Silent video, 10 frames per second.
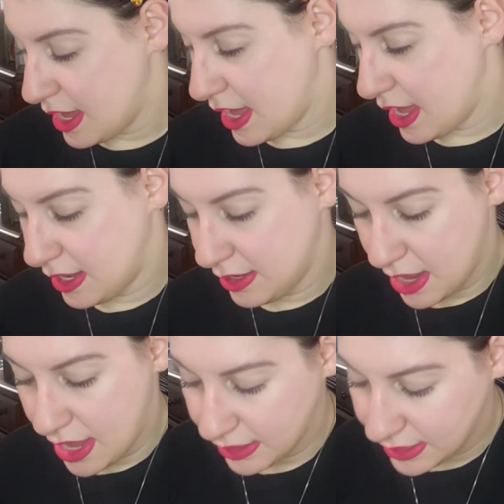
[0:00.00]
And
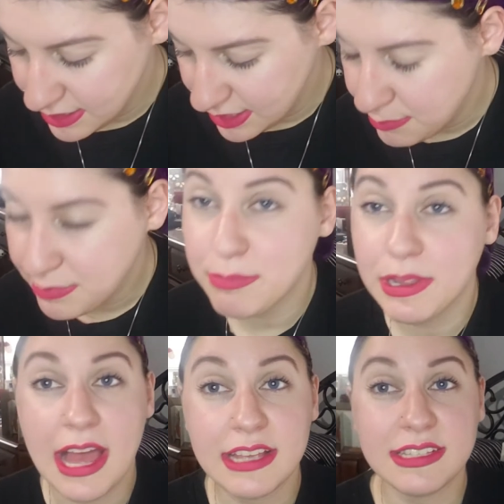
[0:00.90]
I like to keep the
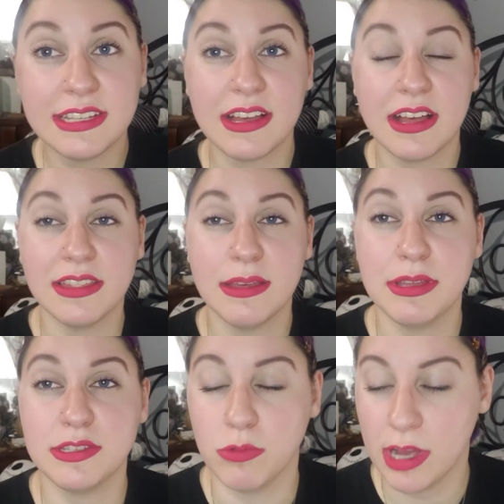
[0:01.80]
plastic on them
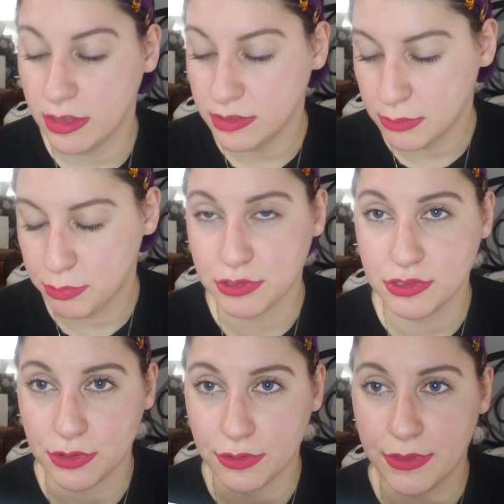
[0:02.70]
as well to
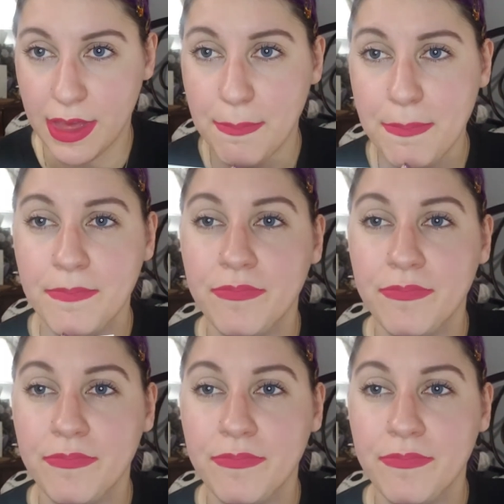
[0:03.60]
preserve them.